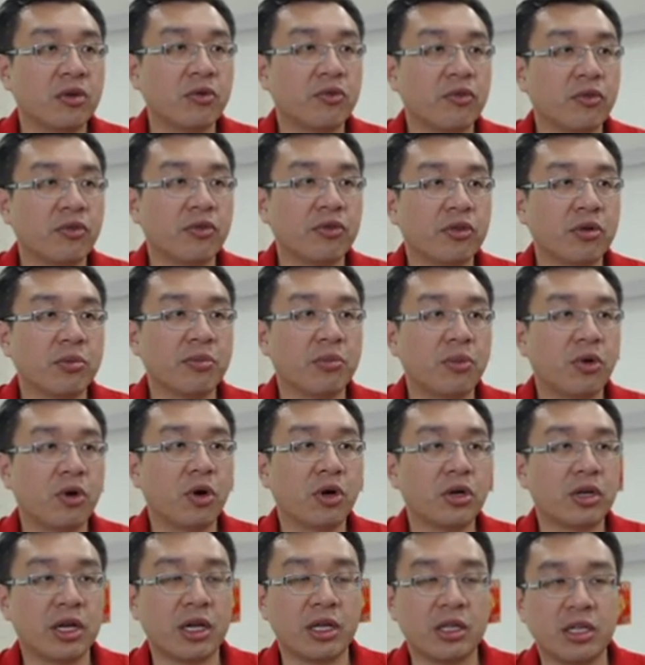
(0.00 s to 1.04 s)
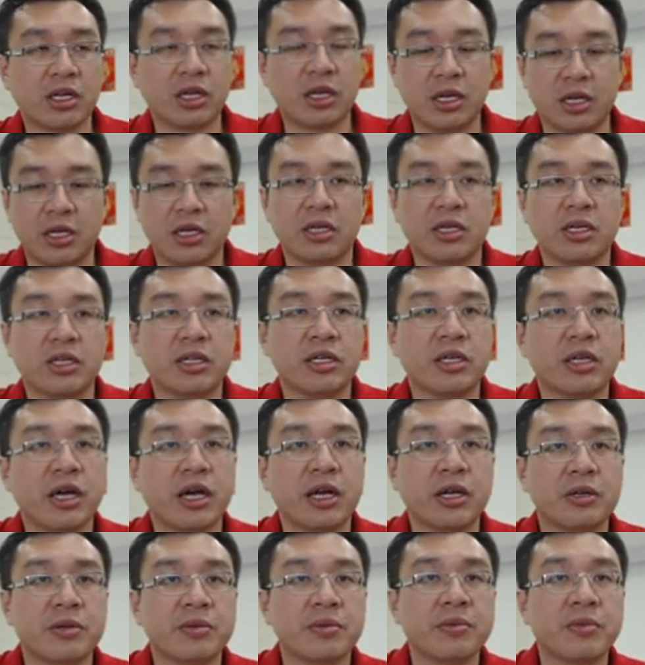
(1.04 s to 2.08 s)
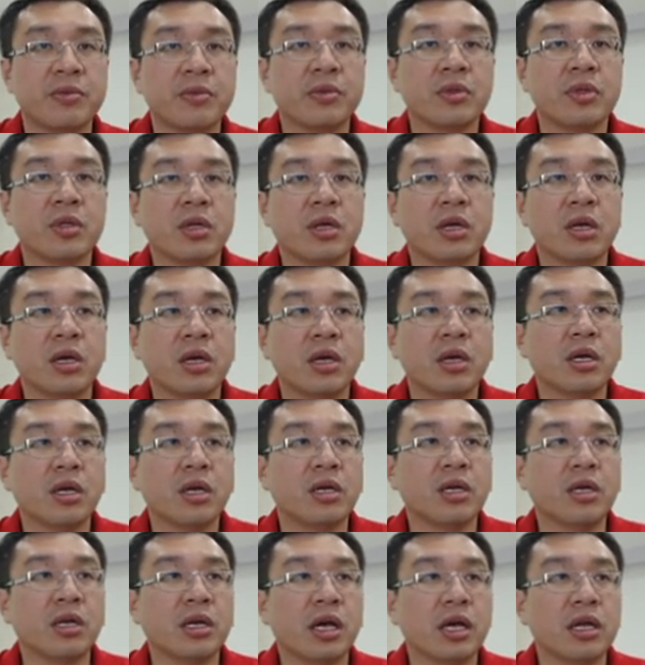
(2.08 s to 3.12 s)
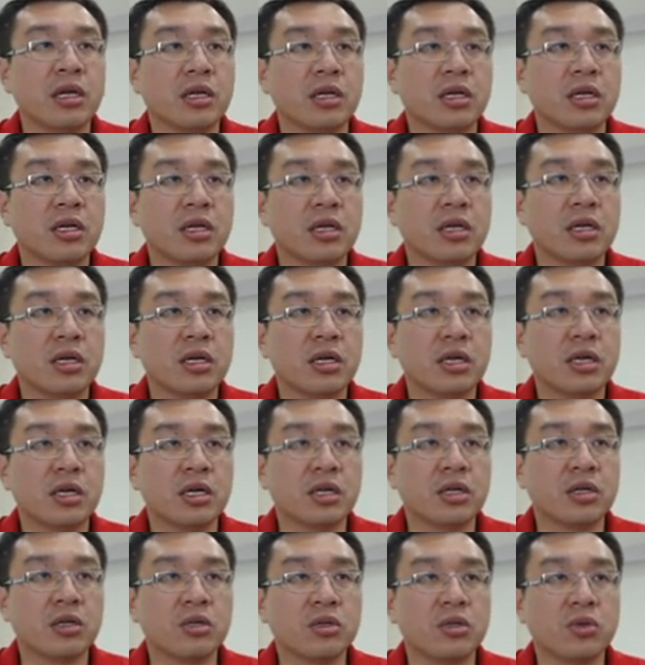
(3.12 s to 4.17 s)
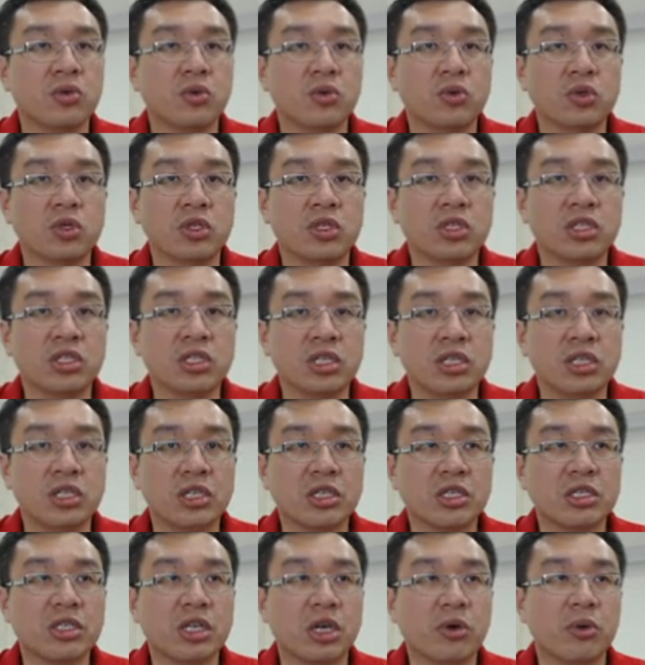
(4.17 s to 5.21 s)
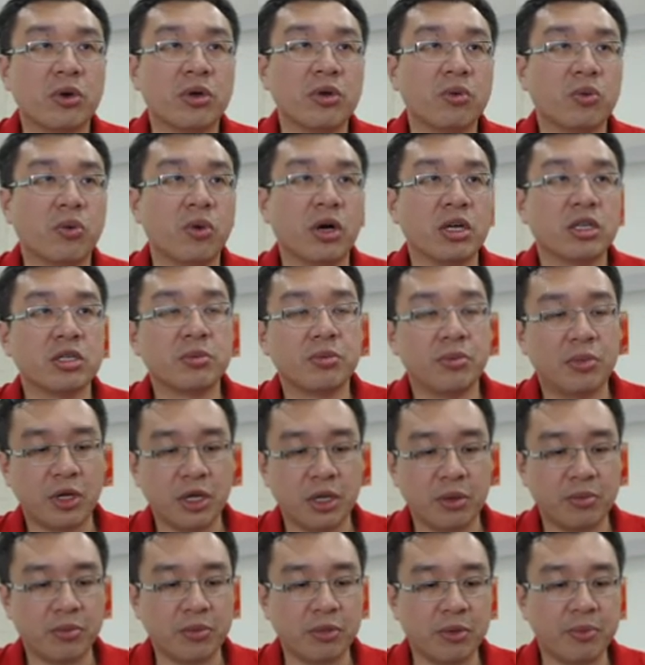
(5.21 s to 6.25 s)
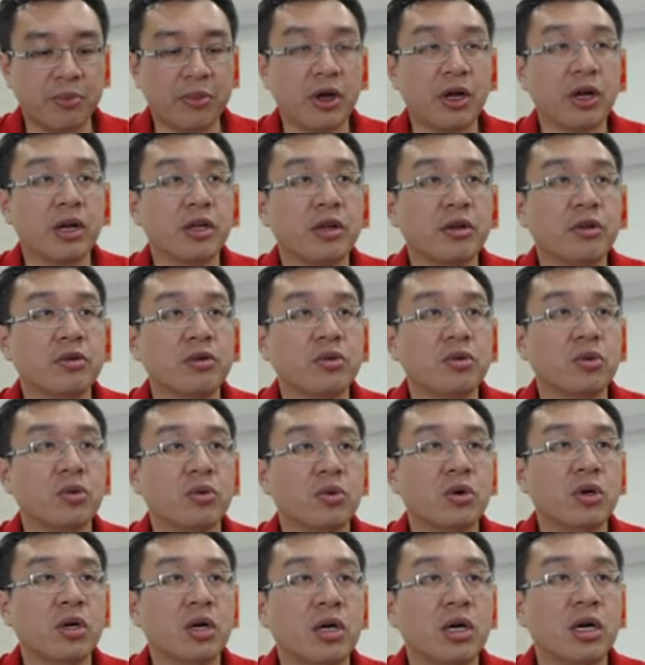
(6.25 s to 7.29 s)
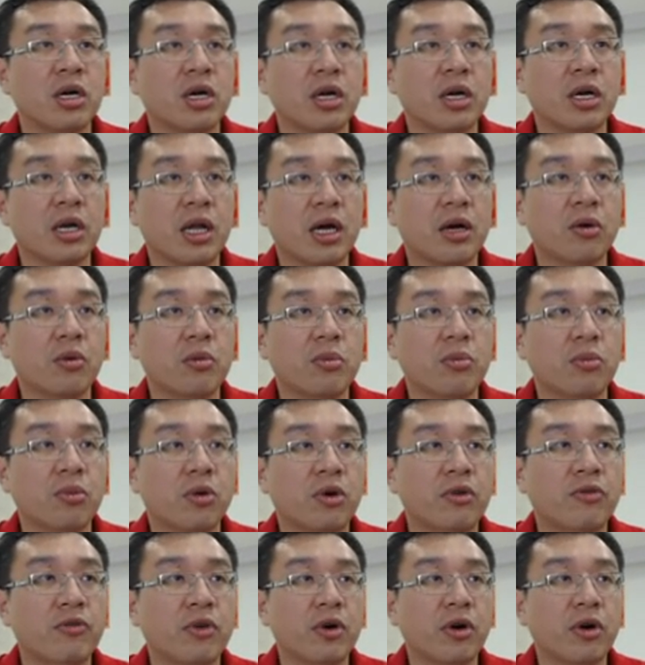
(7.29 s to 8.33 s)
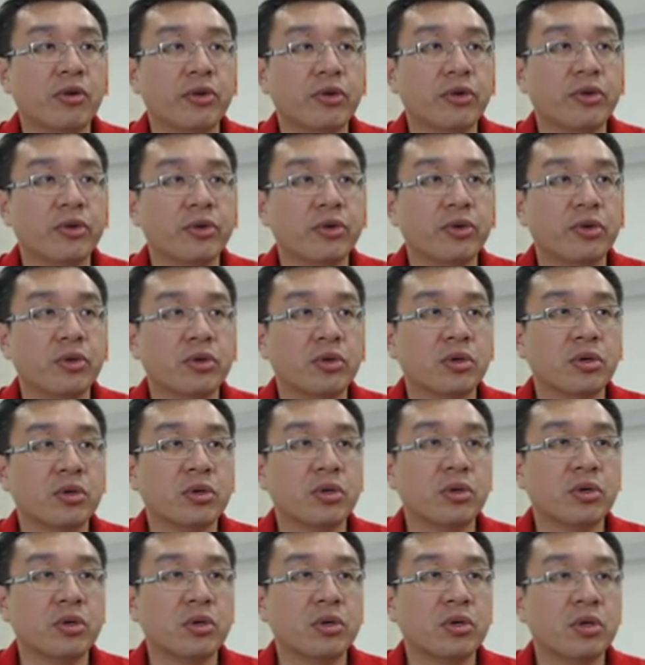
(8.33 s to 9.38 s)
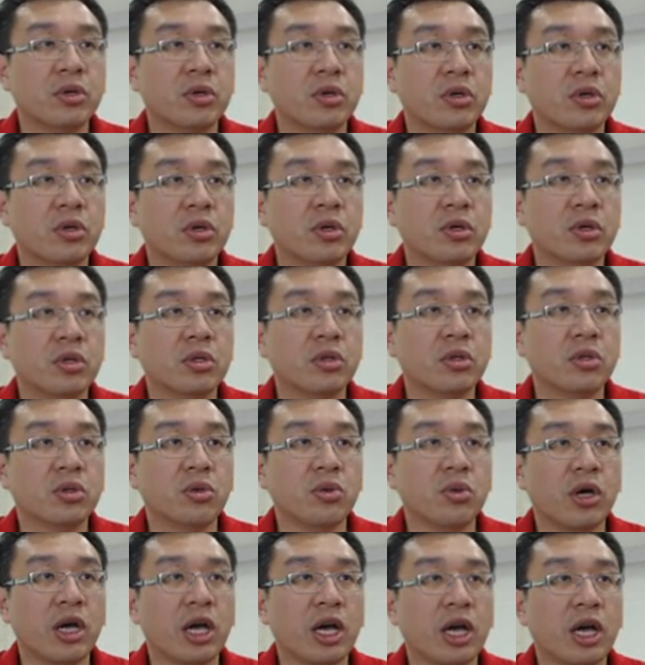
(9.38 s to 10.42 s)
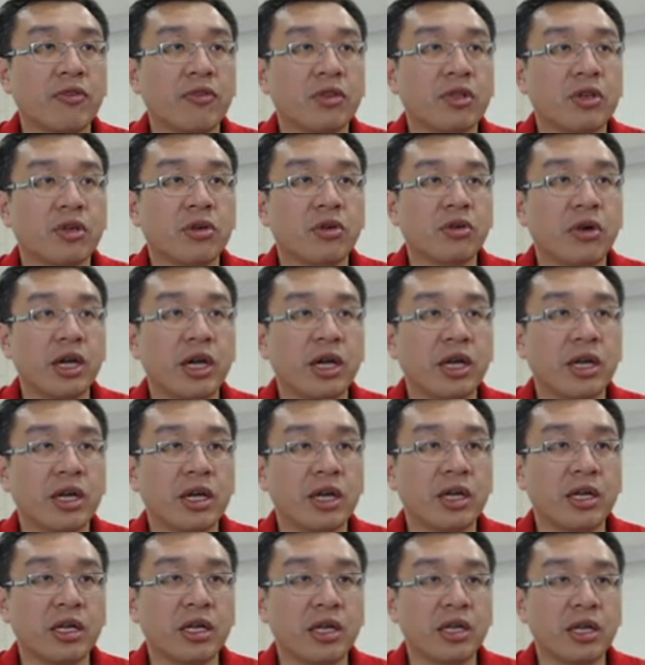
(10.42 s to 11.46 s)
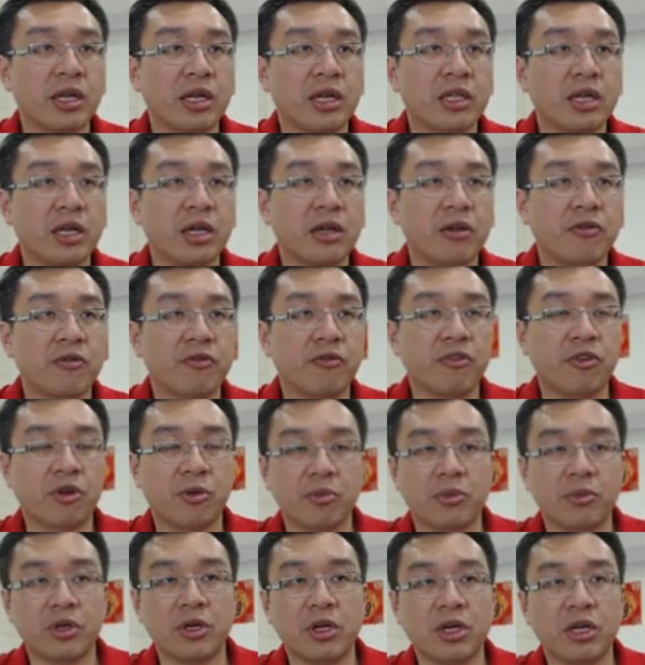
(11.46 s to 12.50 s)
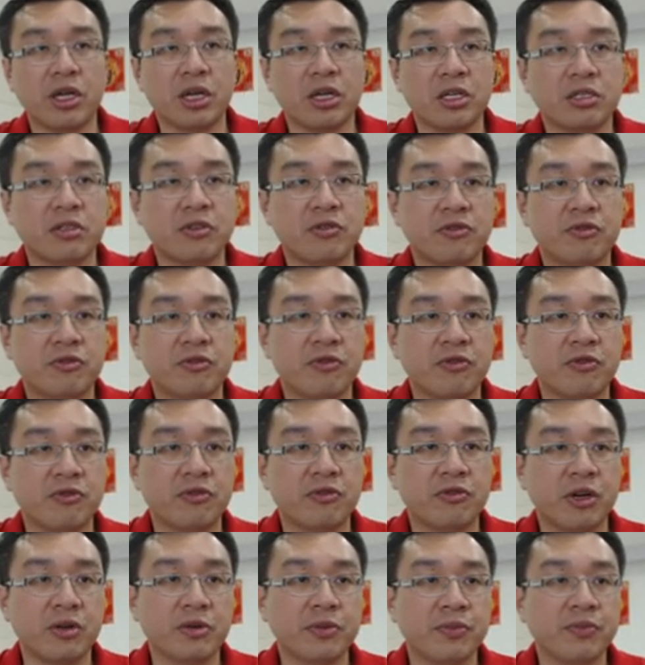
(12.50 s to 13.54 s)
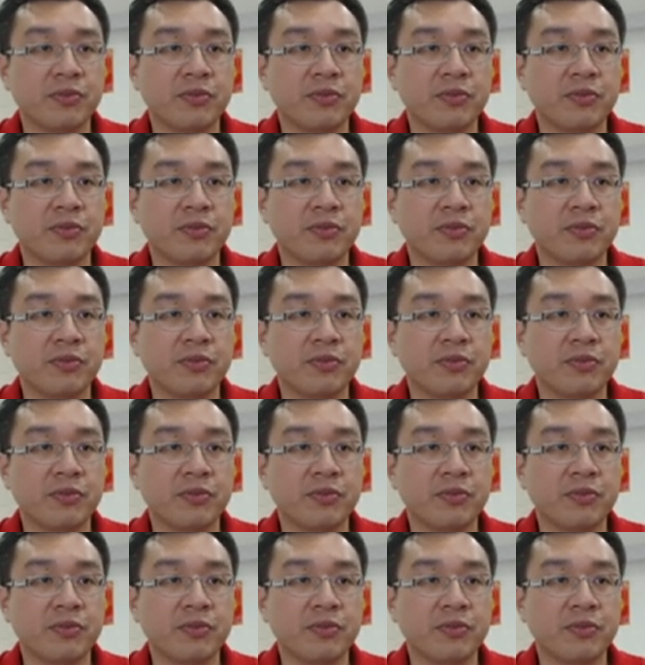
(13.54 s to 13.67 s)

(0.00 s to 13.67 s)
with the pawn attack the knight. Then king to g7 was played, preparing to allow both of the rook to have the rank 8 and attack from the h file.